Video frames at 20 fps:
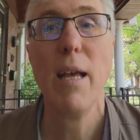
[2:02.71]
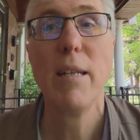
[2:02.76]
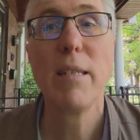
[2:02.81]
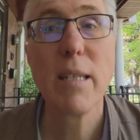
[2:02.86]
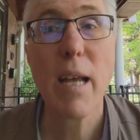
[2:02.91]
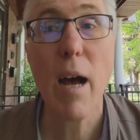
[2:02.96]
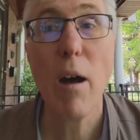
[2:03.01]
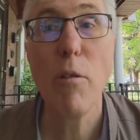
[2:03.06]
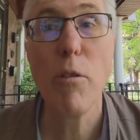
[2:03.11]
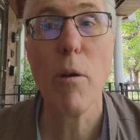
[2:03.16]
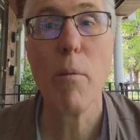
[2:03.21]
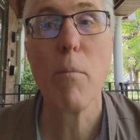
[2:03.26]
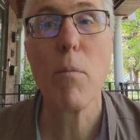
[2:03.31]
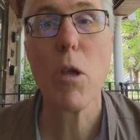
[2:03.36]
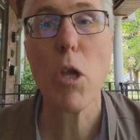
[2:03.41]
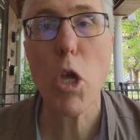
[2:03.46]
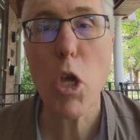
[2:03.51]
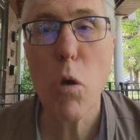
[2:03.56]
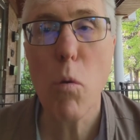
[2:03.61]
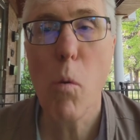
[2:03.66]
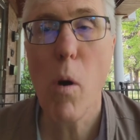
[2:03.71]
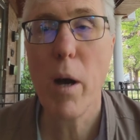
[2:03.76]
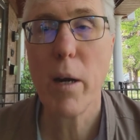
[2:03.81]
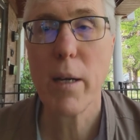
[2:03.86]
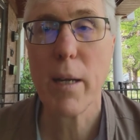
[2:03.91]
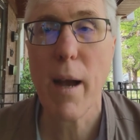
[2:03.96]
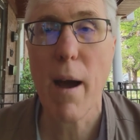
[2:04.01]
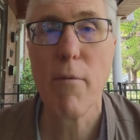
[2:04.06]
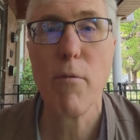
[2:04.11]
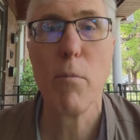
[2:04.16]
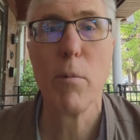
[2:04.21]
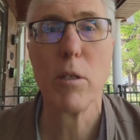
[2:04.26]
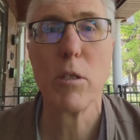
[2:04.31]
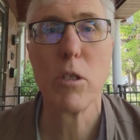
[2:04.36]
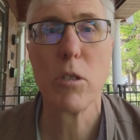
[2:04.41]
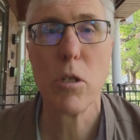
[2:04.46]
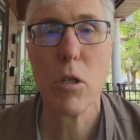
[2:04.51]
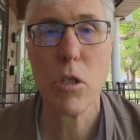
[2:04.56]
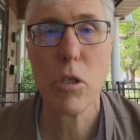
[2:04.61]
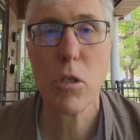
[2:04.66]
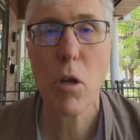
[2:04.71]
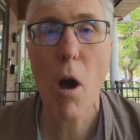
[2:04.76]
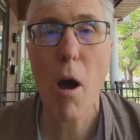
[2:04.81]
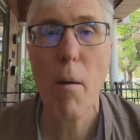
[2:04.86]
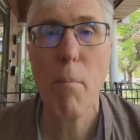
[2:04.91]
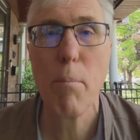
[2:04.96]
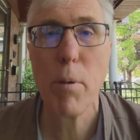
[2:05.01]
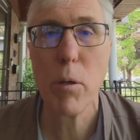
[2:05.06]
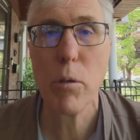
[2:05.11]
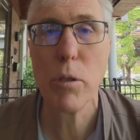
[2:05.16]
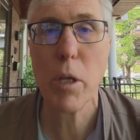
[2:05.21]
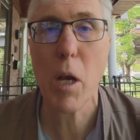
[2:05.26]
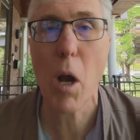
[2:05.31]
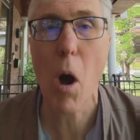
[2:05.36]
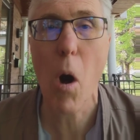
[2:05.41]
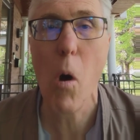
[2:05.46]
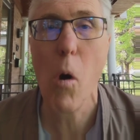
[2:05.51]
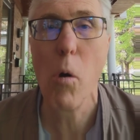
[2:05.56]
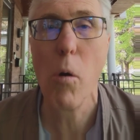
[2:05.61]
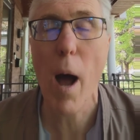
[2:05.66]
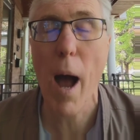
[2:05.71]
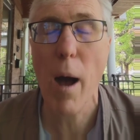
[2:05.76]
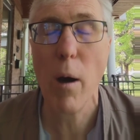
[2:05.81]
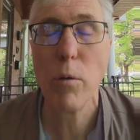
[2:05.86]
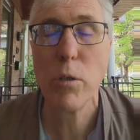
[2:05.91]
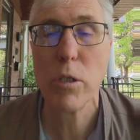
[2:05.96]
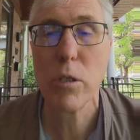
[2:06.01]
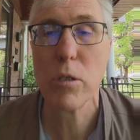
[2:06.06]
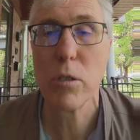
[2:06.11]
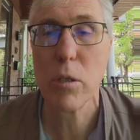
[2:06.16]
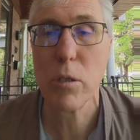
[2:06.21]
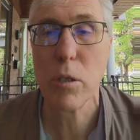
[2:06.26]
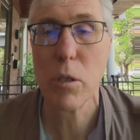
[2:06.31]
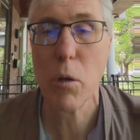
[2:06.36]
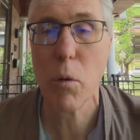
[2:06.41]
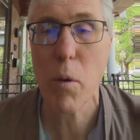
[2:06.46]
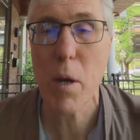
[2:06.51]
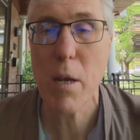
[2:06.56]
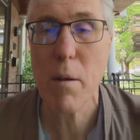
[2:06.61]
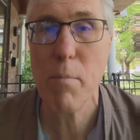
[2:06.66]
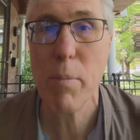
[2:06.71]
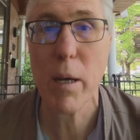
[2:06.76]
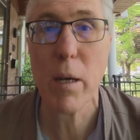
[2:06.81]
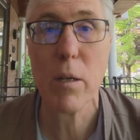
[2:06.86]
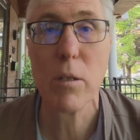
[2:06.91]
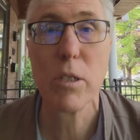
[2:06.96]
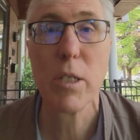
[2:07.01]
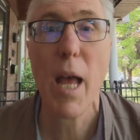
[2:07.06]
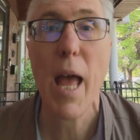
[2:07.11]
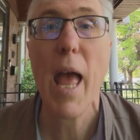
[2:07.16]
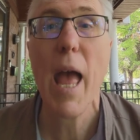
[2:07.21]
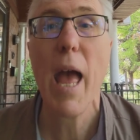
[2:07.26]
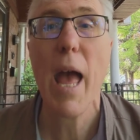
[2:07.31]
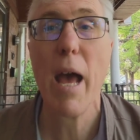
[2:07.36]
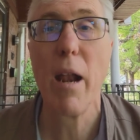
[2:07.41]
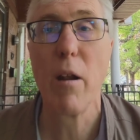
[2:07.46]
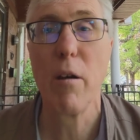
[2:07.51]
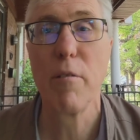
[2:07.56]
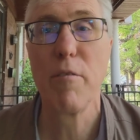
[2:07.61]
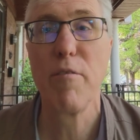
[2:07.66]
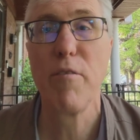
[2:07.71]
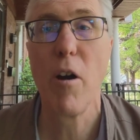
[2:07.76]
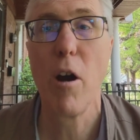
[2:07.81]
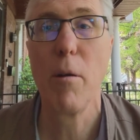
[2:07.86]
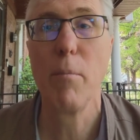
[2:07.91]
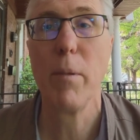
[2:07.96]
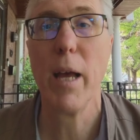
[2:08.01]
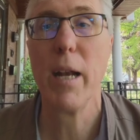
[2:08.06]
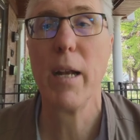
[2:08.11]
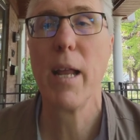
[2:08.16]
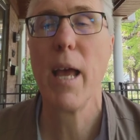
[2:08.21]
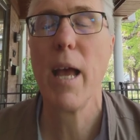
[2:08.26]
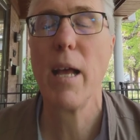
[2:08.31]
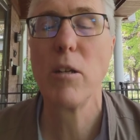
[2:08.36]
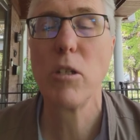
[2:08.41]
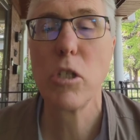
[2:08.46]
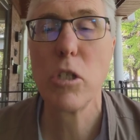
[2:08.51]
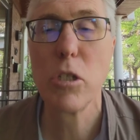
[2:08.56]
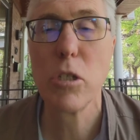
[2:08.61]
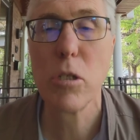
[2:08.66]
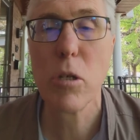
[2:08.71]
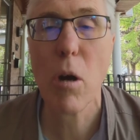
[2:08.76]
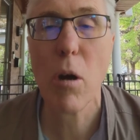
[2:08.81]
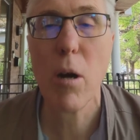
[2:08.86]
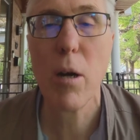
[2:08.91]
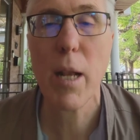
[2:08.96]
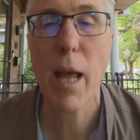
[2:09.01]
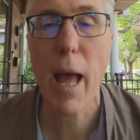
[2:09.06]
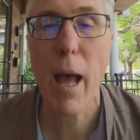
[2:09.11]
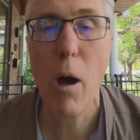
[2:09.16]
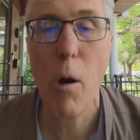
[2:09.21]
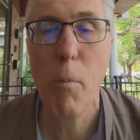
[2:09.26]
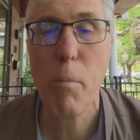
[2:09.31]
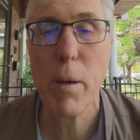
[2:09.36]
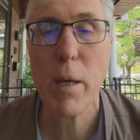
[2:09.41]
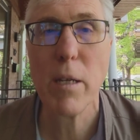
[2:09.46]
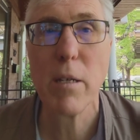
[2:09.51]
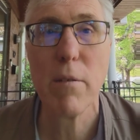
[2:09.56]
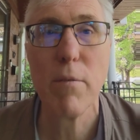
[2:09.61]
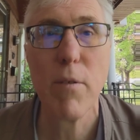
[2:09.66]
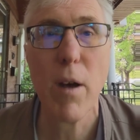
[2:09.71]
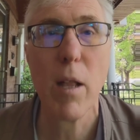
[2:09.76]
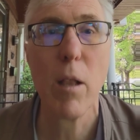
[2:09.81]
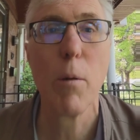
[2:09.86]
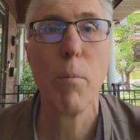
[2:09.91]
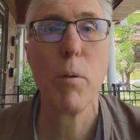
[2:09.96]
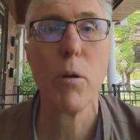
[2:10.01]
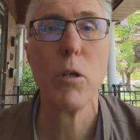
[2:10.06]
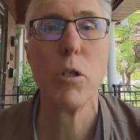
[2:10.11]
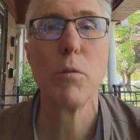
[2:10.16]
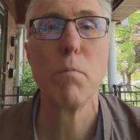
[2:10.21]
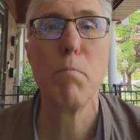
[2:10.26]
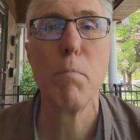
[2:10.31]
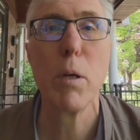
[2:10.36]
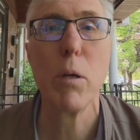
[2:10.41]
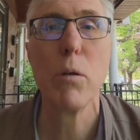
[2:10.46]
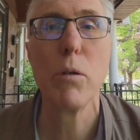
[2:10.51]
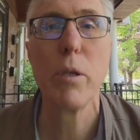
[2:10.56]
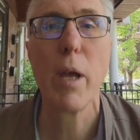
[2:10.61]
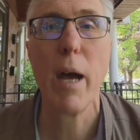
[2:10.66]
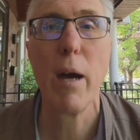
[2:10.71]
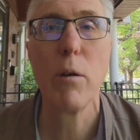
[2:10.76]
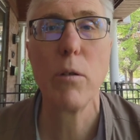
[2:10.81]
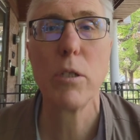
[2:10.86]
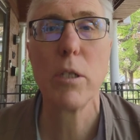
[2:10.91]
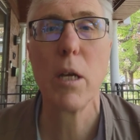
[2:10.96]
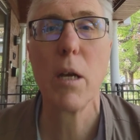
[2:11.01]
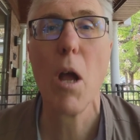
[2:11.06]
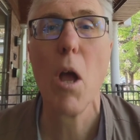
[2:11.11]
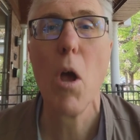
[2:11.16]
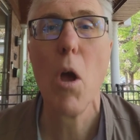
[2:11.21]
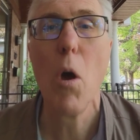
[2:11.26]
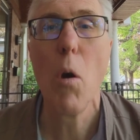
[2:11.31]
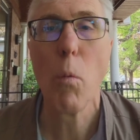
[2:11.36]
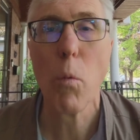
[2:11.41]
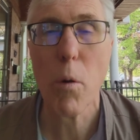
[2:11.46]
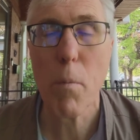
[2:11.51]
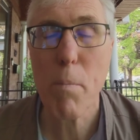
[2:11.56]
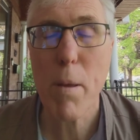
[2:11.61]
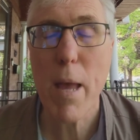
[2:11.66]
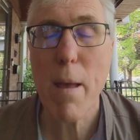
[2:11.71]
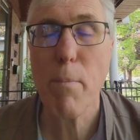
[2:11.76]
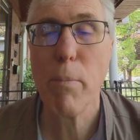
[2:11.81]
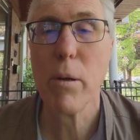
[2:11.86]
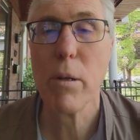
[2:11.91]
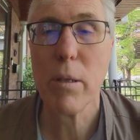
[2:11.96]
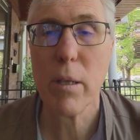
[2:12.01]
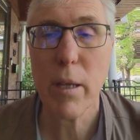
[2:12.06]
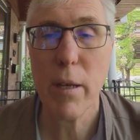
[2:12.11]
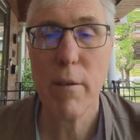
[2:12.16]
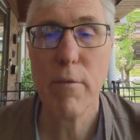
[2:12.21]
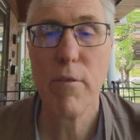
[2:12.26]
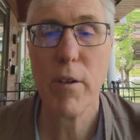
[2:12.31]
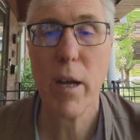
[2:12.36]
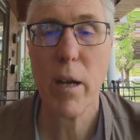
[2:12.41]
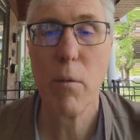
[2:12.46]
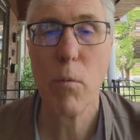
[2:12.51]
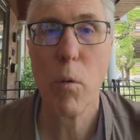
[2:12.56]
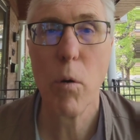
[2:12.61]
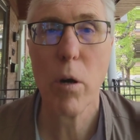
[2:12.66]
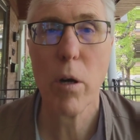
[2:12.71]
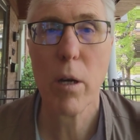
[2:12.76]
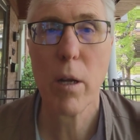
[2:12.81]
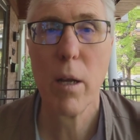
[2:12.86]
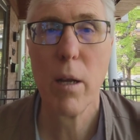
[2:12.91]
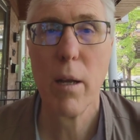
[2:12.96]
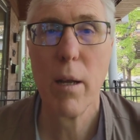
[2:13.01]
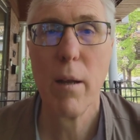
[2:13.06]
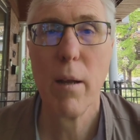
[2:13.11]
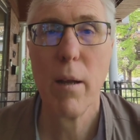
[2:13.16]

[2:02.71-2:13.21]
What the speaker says: Tell them you want governments to stop building houses on the Greenbelt and on farmland and start helping developers build housing where people live and work.